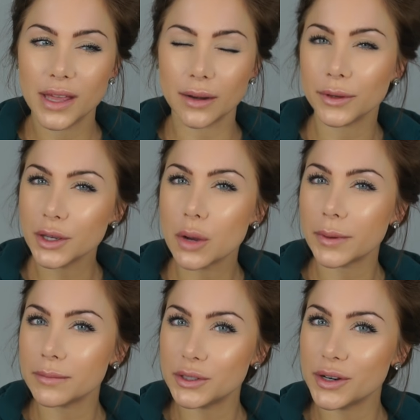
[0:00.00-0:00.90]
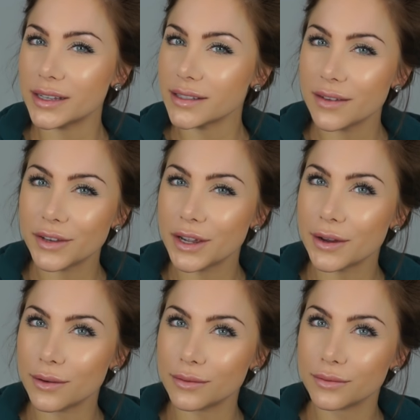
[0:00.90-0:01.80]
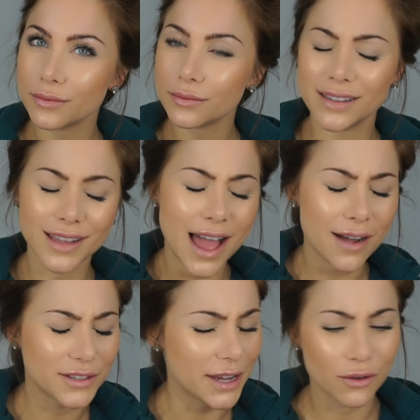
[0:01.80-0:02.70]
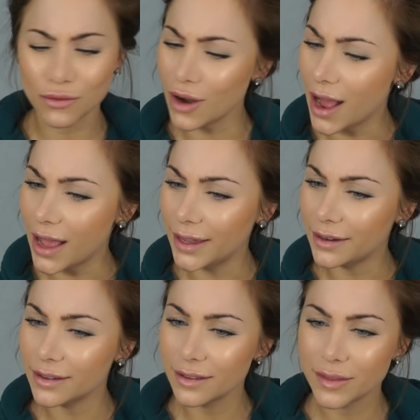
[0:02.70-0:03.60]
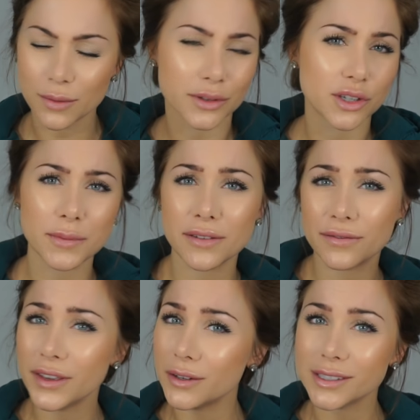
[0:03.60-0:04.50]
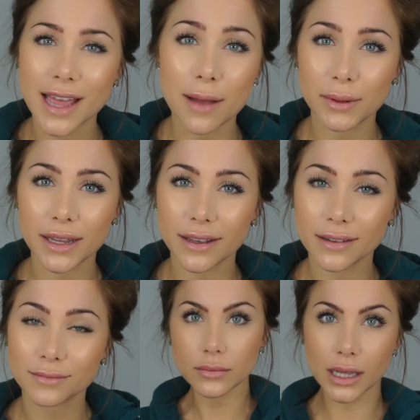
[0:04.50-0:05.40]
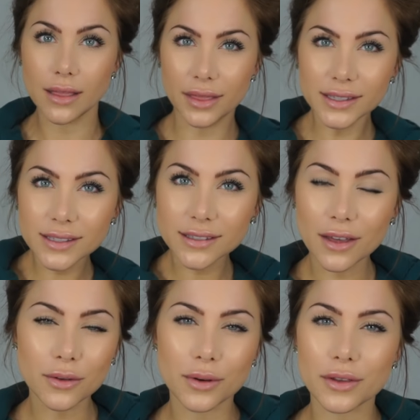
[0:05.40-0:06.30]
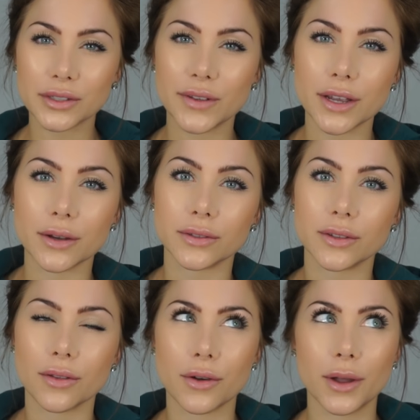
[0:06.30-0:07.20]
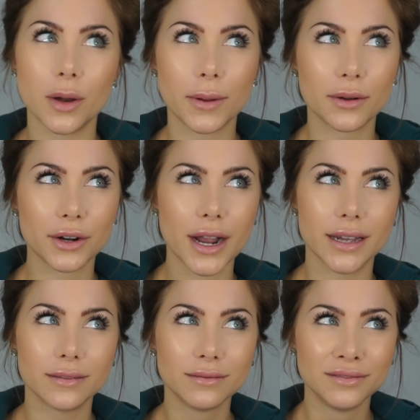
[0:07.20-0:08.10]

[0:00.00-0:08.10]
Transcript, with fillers: and I really opened up to you guys in that video. I laughed, I cried, there were so many feels happening. This is another one of those videos, although I hope I don't cry.